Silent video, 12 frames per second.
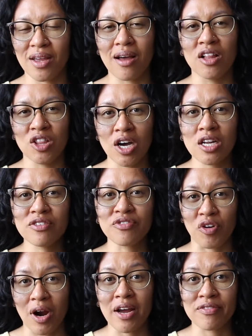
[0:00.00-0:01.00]
A lot of
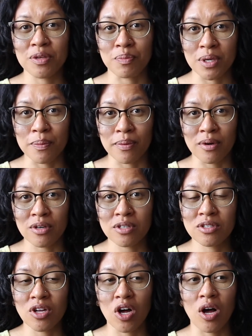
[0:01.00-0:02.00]
crafty
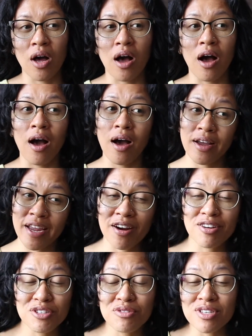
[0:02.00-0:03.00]
people, a
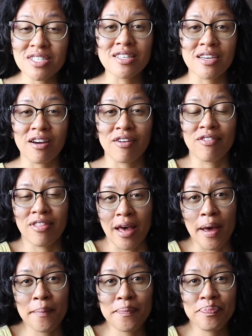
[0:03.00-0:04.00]
characteristic of
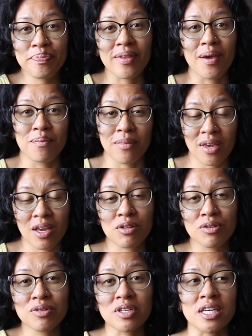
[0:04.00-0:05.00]
them, me
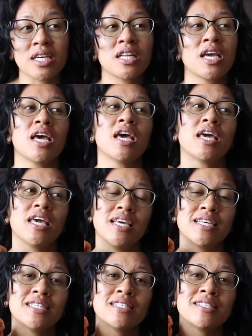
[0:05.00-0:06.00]
included,
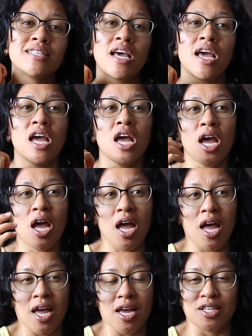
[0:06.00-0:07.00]
is
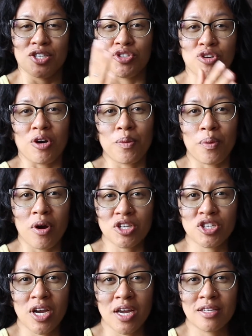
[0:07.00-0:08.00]
to start a
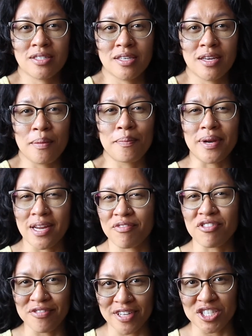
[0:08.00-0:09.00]
project but
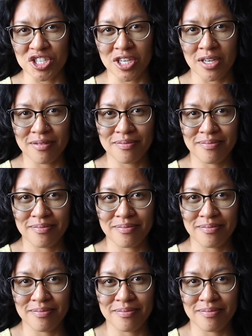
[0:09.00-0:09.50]
never finish it.